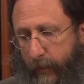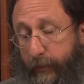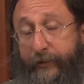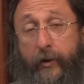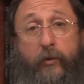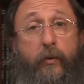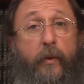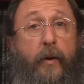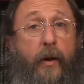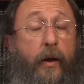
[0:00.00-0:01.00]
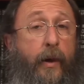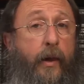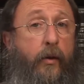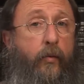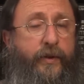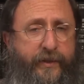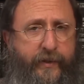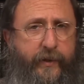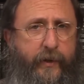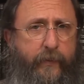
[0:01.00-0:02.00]
So we
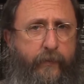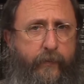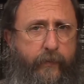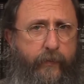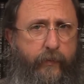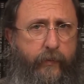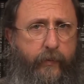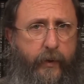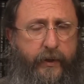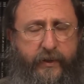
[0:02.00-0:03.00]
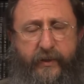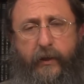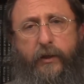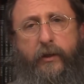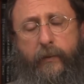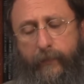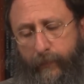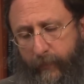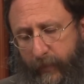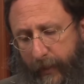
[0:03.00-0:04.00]
see a distinction
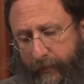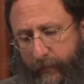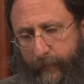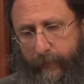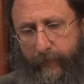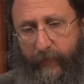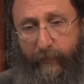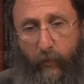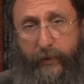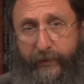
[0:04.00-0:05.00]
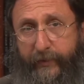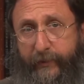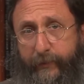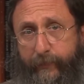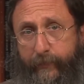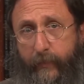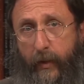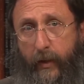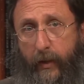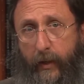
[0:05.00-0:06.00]
that the voice
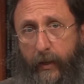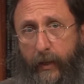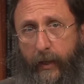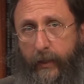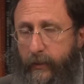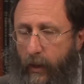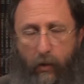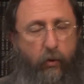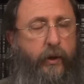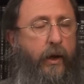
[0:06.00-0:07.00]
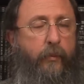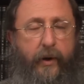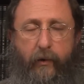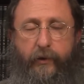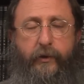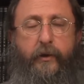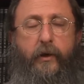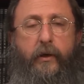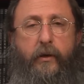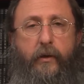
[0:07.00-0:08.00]
is not only about
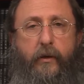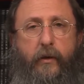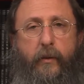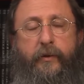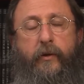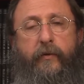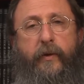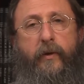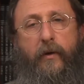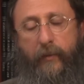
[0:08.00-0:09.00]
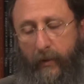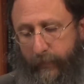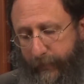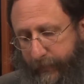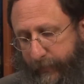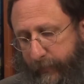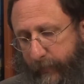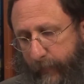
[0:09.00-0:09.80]
observing the commandments.